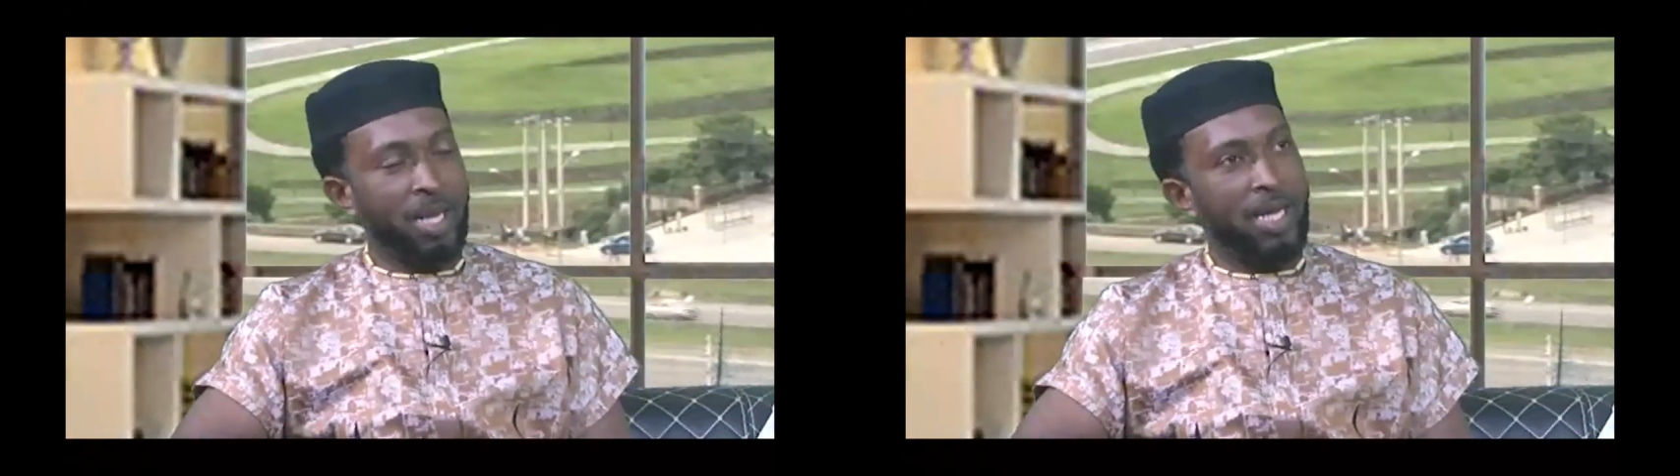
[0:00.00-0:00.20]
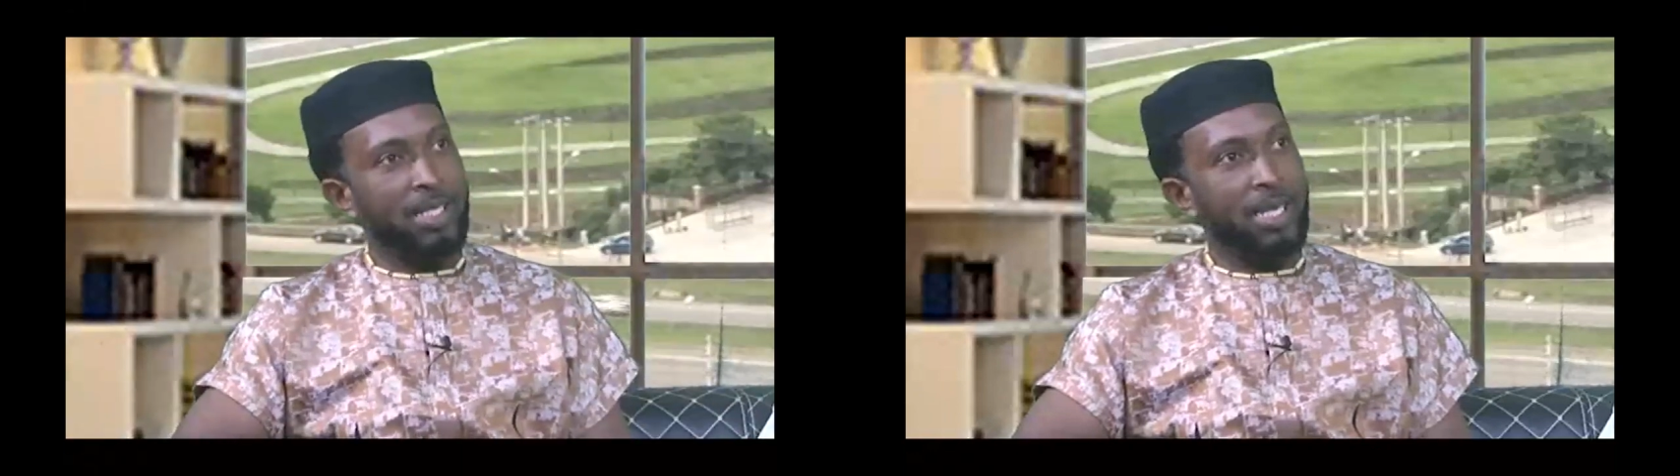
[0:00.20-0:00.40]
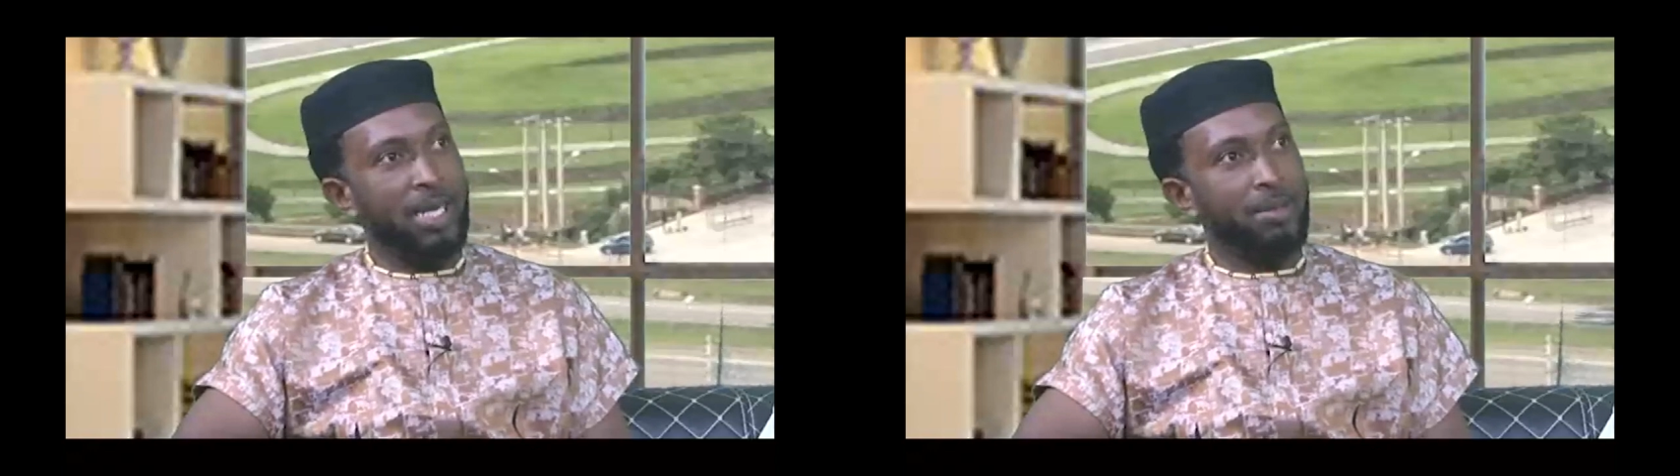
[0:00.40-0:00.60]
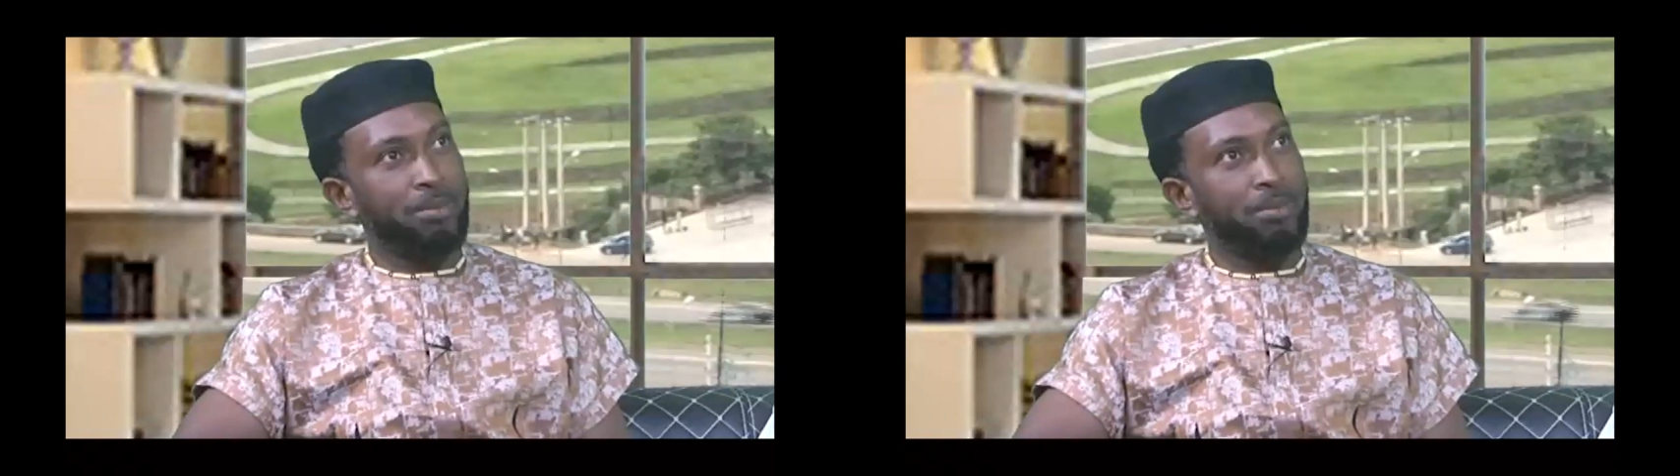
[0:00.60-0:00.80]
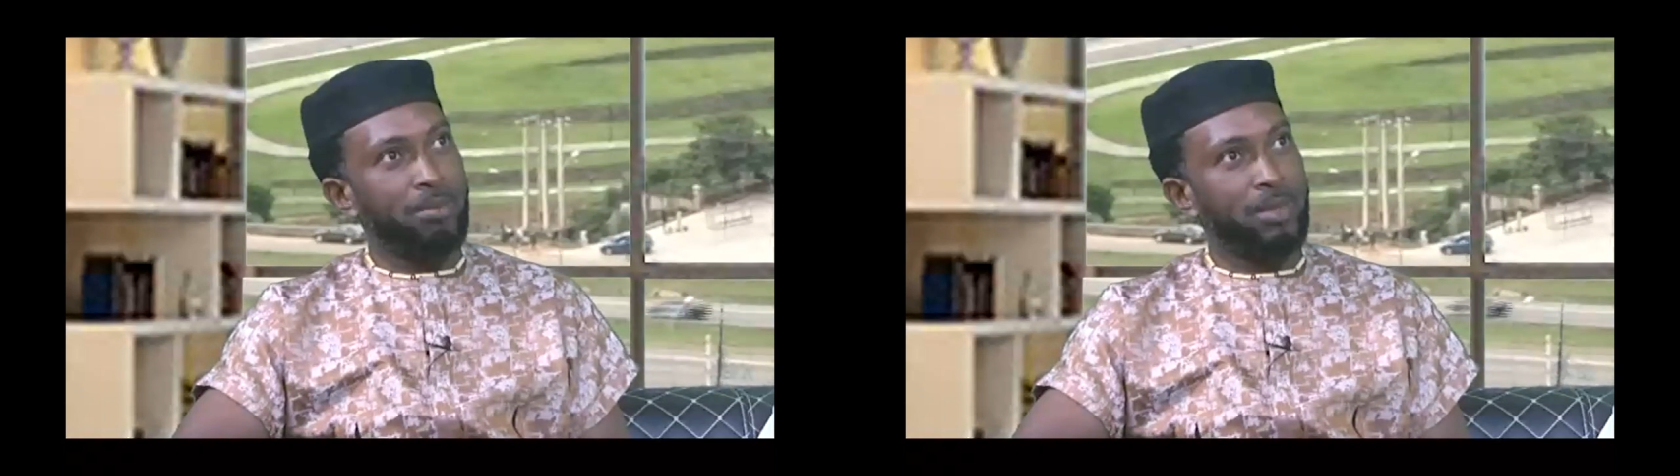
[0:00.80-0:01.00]

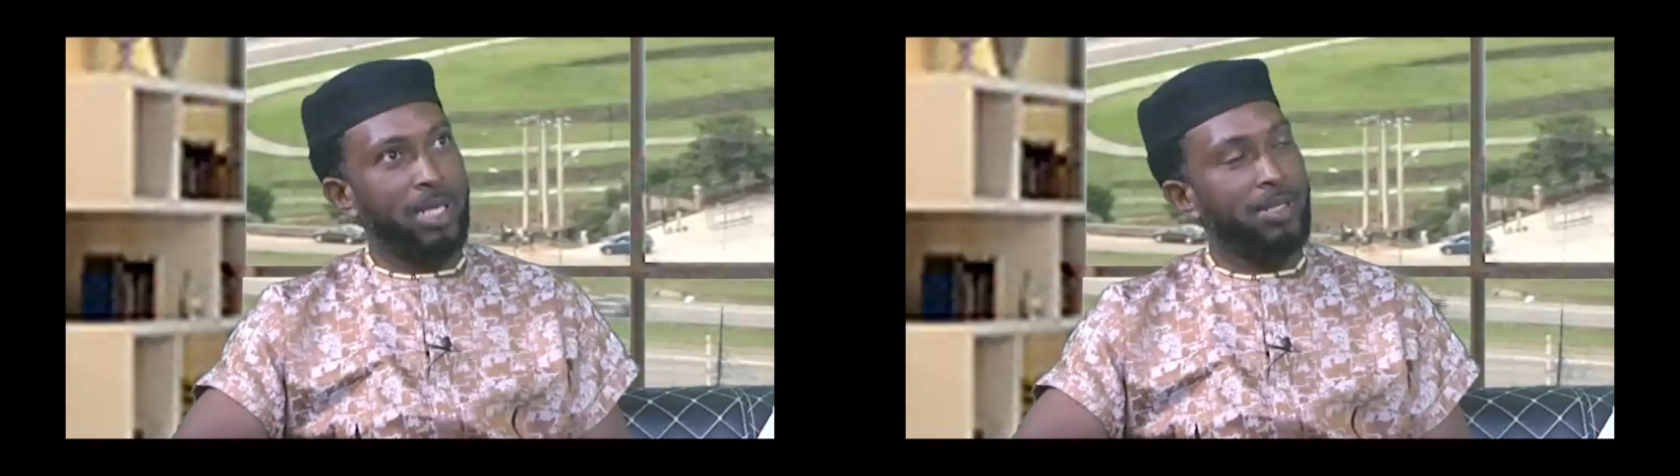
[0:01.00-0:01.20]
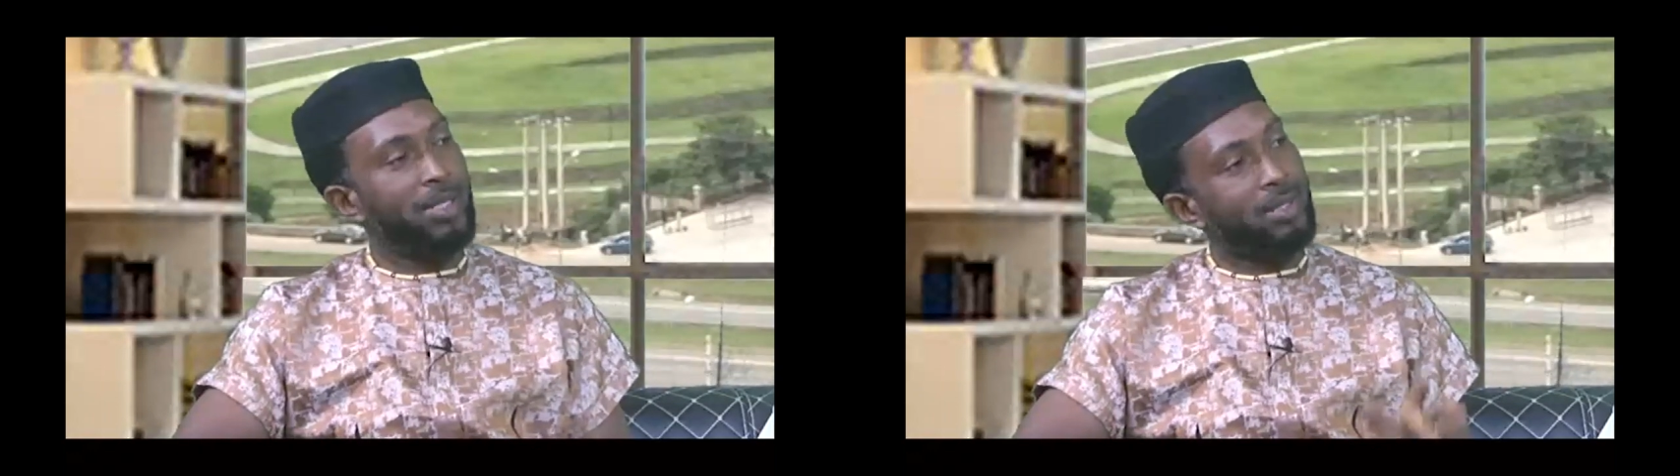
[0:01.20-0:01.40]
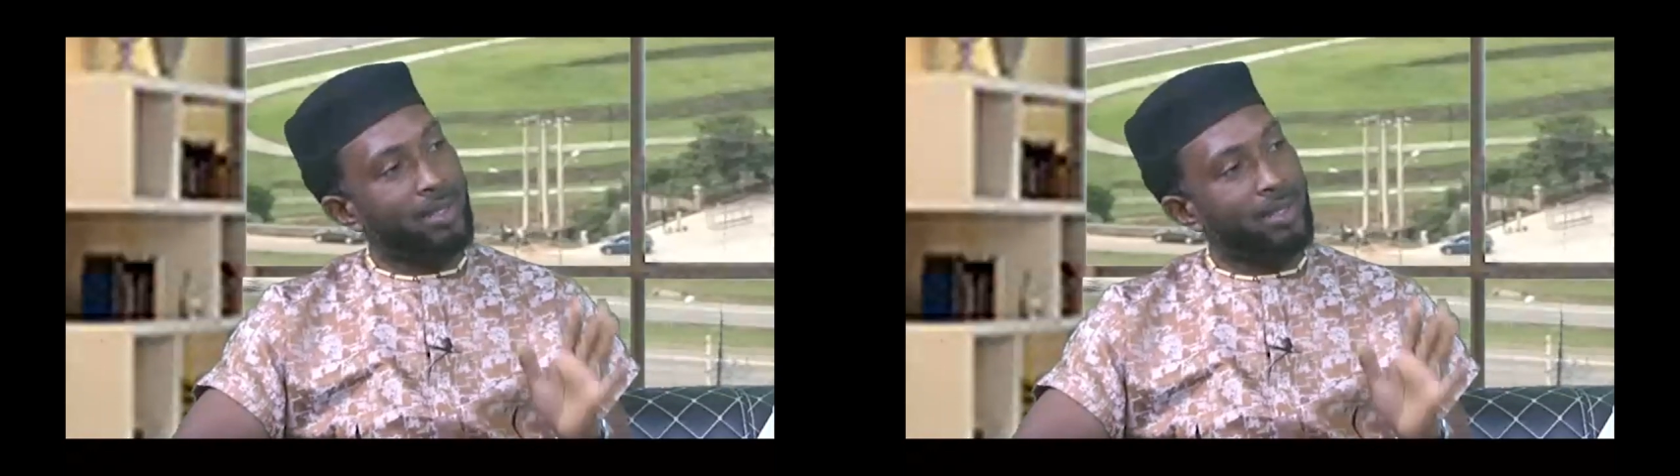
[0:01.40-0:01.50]
And there's these